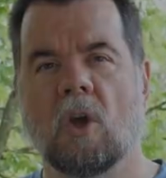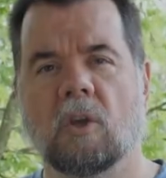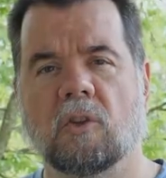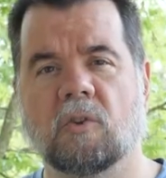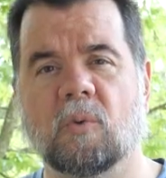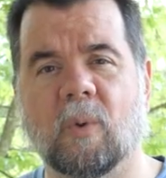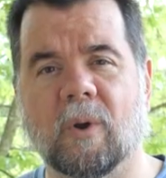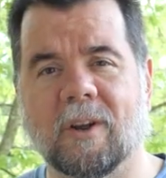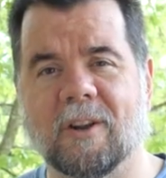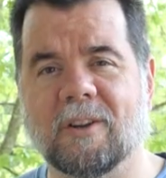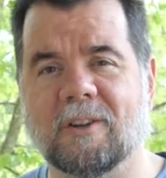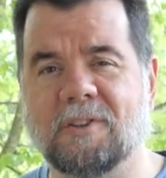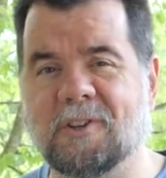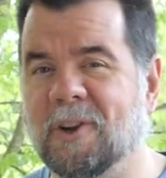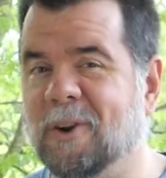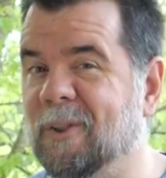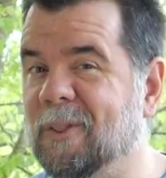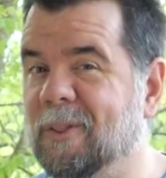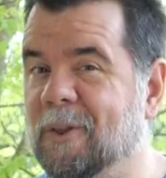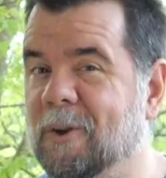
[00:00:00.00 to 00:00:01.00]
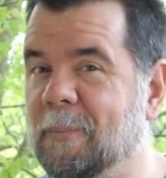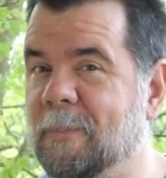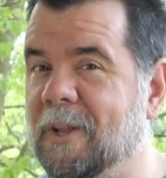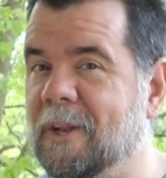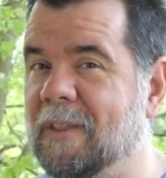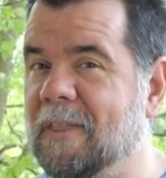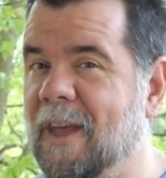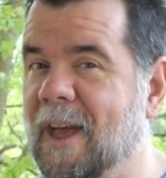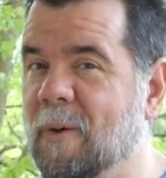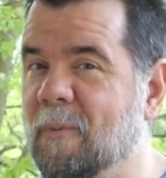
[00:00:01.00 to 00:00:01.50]
So we're going to share a little bit
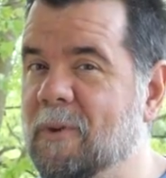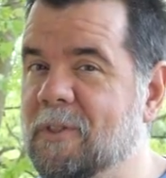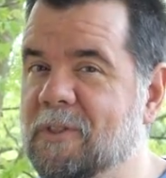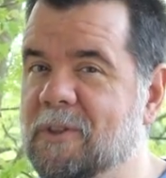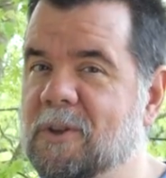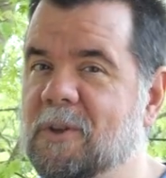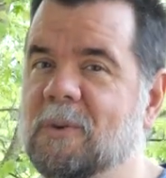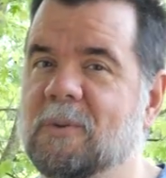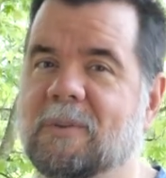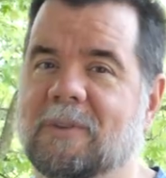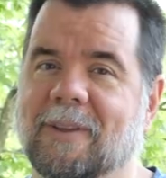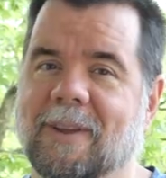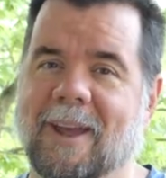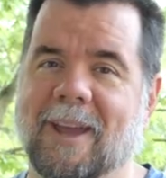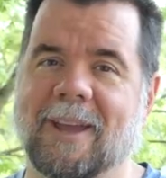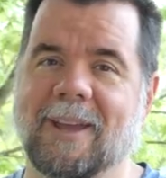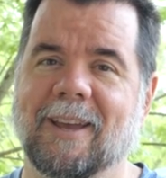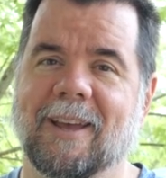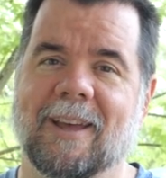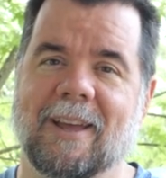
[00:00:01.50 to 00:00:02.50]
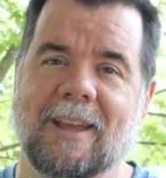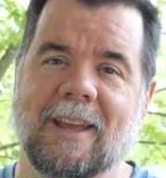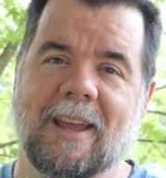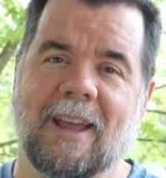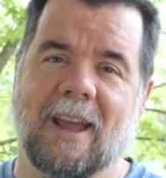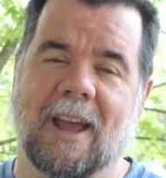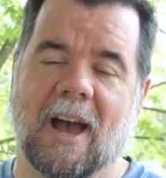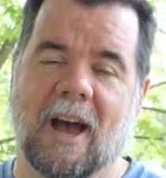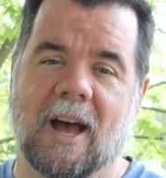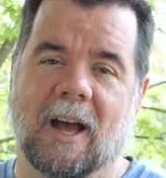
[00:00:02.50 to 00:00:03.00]
of that with you today.
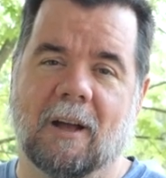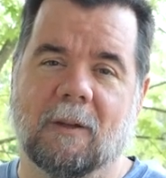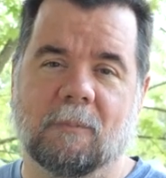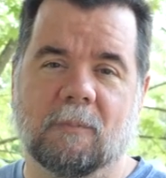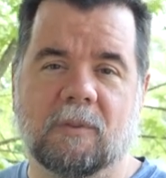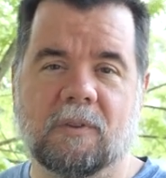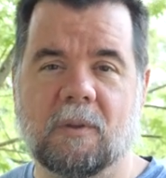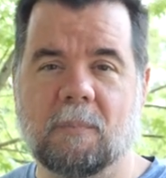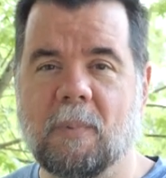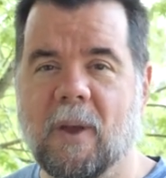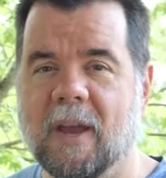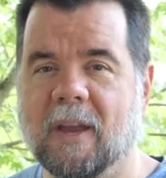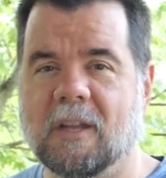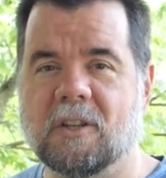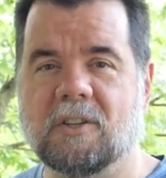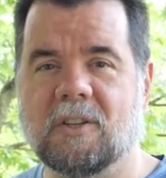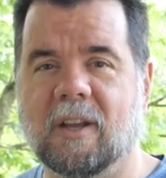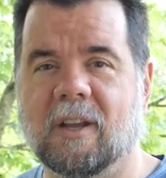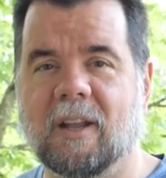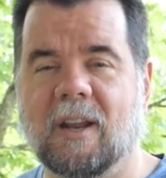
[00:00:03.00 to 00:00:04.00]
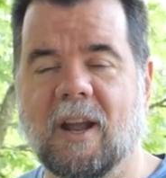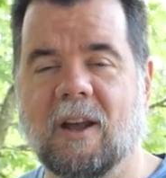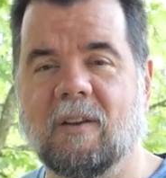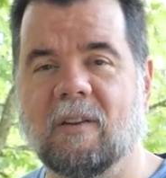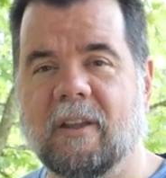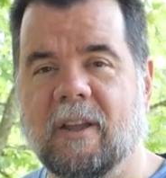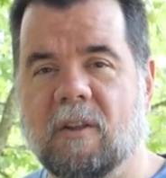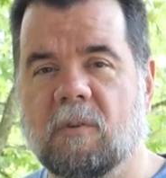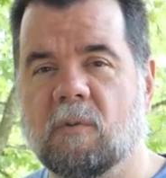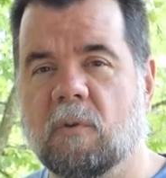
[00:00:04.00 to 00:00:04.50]
Sit back and check it
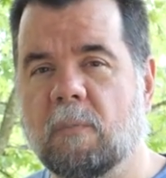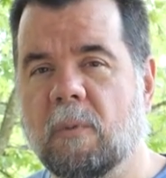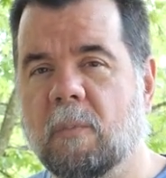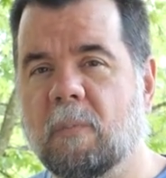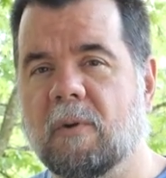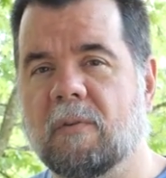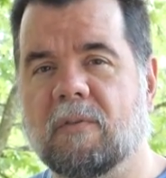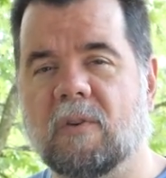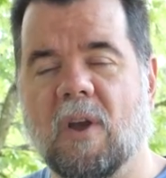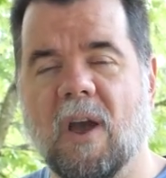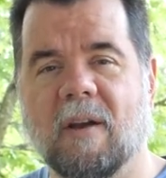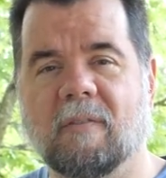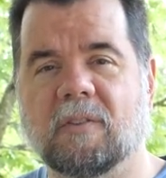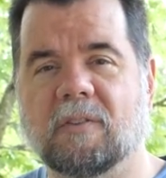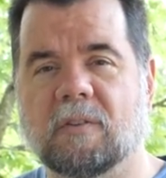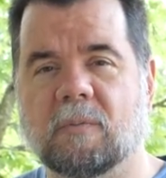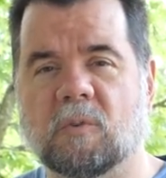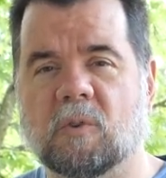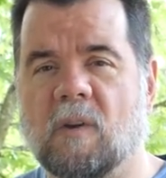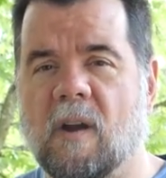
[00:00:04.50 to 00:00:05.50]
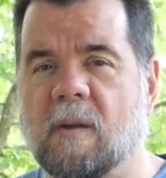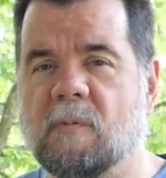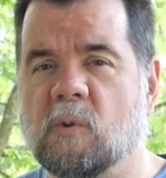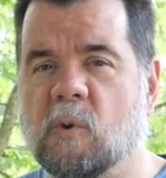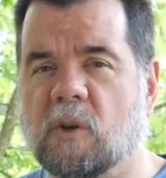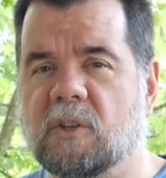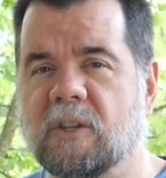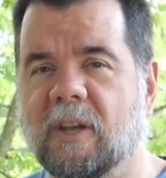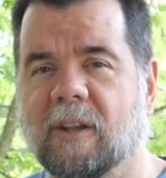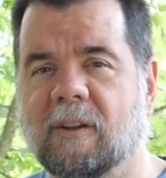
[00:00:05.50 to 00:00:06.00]
out. And remember, if you haven't subscribed
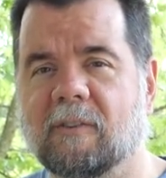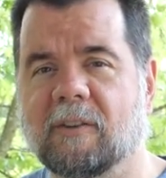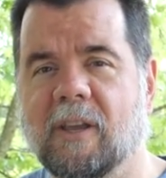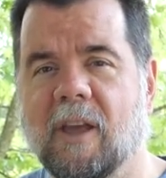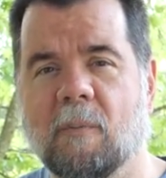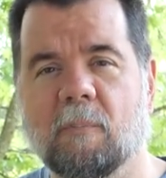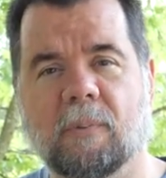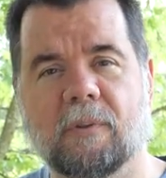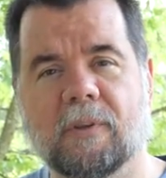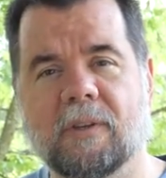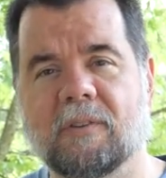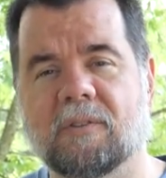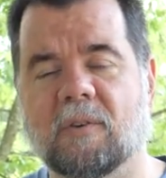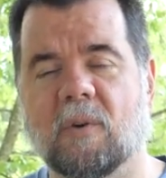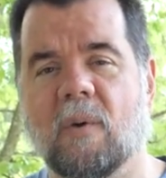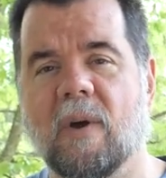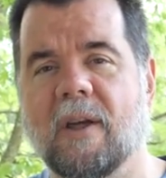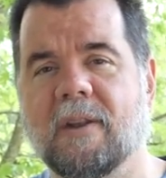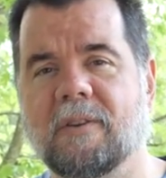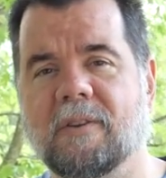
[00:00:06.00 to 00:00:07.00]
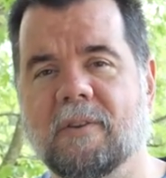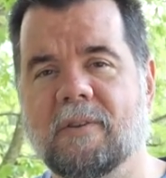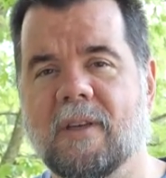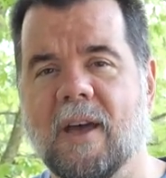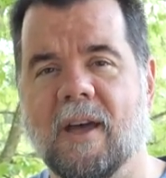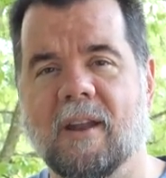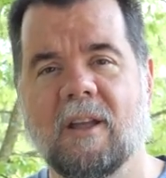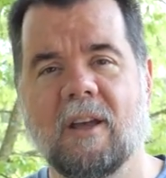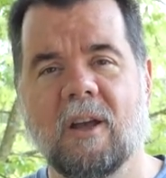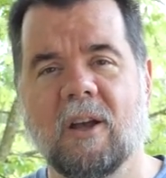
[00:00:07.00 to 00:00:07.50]
to our channel yet, please go ahead and do
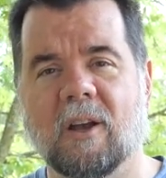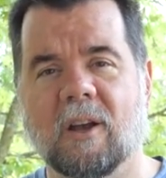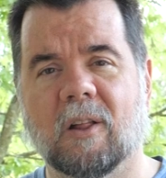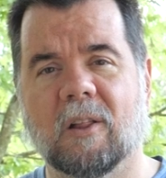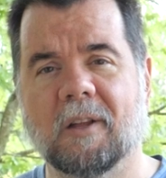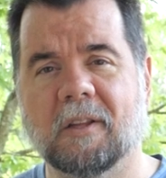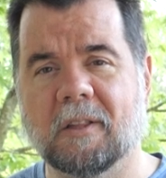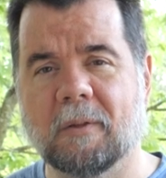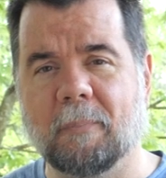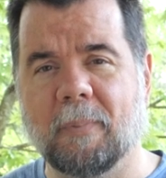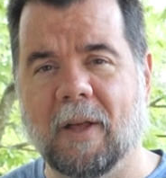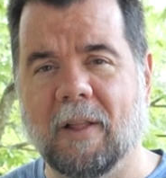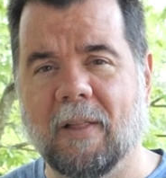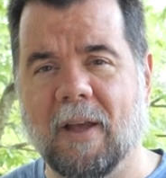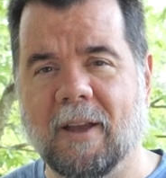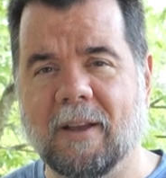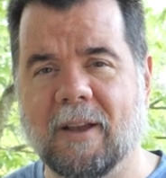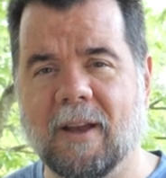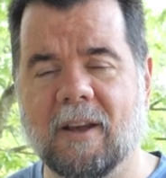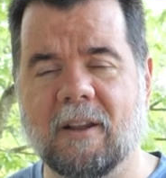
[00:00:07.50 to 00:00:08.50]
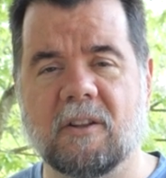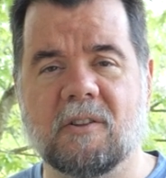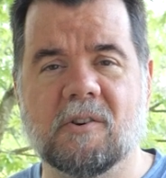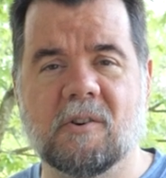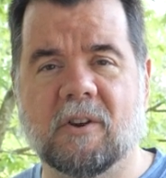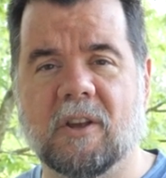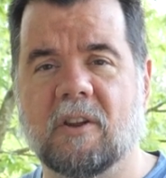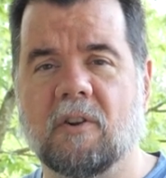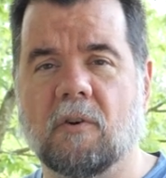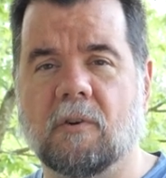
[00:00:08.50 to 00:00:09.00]
that. Click the bell icon and
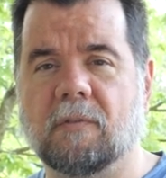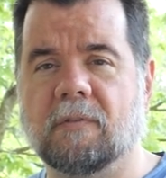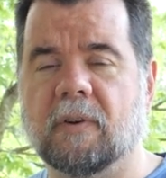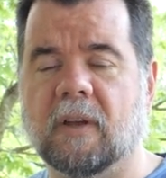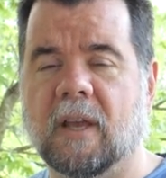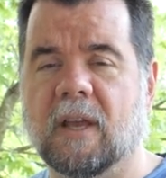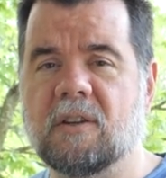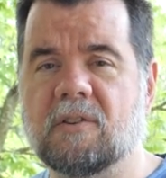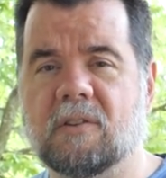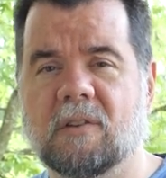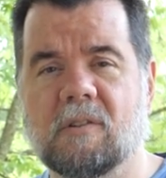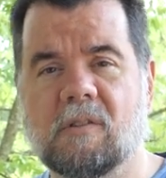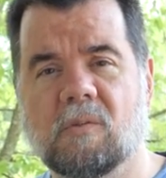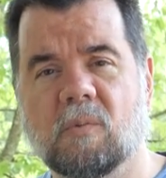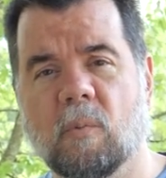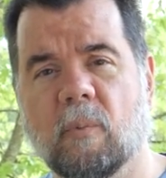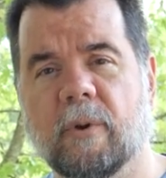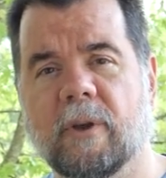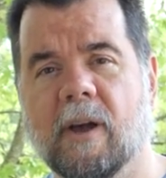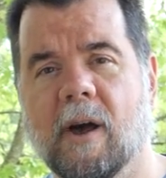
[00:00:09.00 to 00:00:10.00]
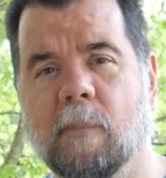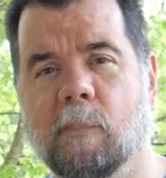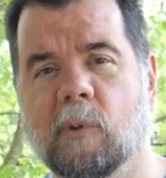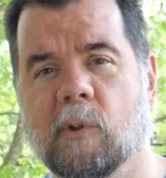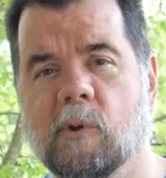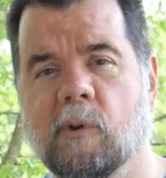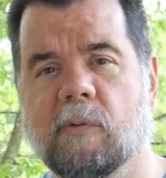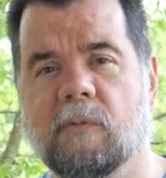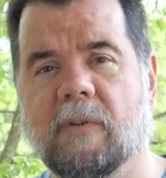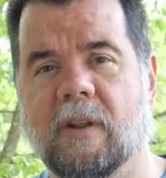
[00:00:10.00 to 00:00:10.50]
you'll get notifications when we
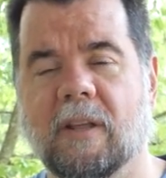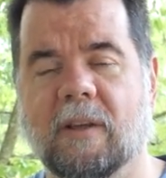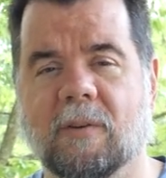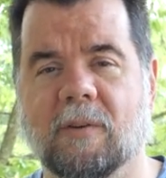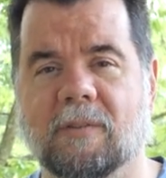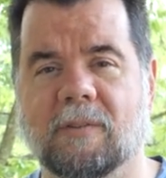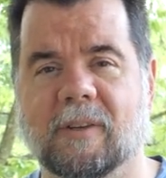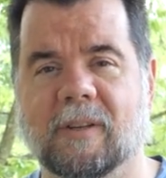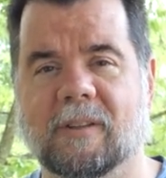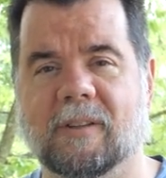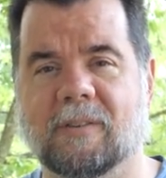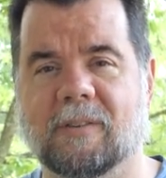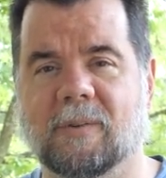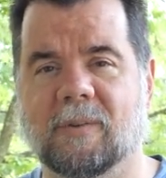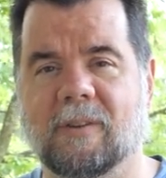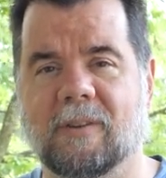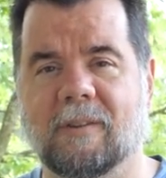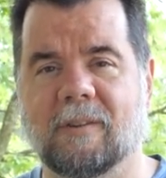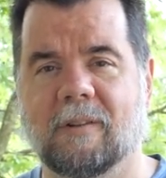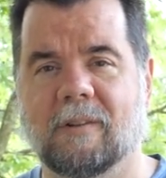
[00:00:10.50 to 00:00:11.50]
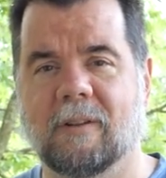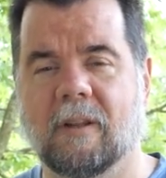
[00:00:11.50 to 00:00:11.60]
upload videos like this one.